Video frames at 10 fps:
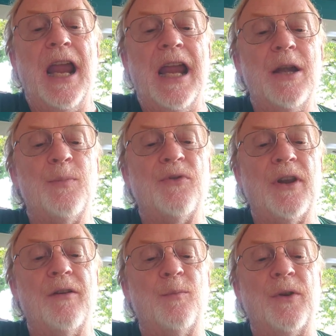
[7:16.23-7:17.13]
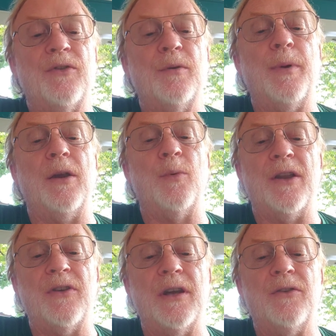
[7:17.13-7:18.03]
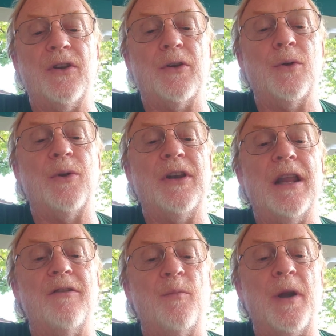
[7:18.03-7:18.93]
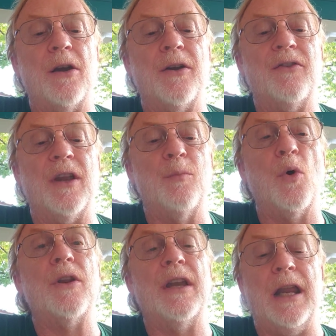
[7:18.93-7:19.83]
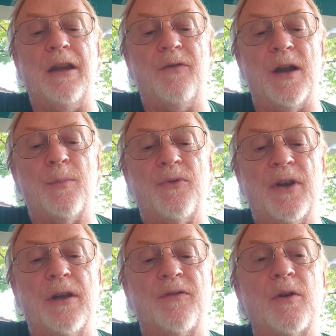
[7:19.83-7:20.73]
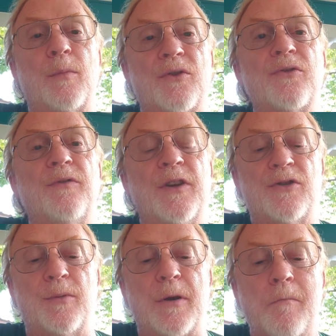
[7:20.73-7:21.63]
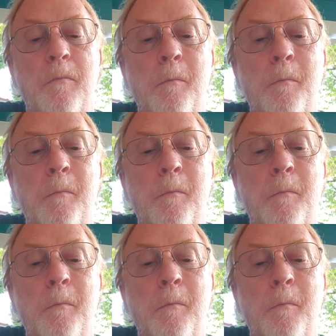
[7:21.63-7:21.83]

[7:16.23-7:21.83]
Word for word: 80% of Bristol Bay residents, including Native Americans, and more than 85% of commercial fishermen.